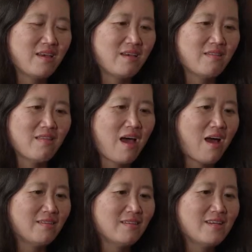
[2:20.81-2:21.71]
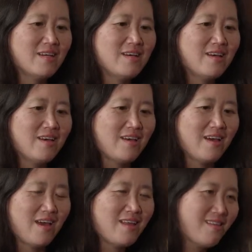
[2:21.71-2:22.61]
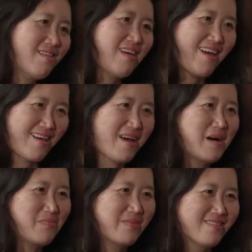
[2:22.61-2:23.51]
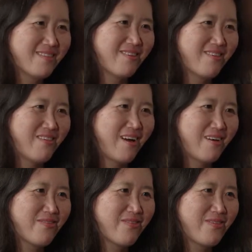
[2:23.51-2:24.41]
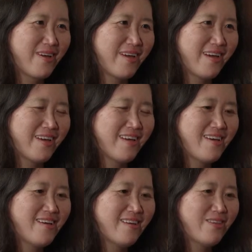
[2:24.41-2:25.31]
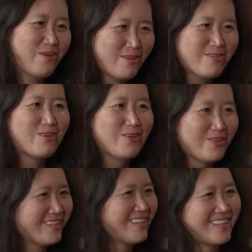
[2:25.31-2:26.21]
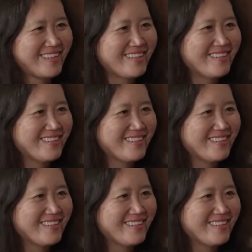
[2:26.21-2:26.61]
and that anything that happens in our life, okay, there is a good in it,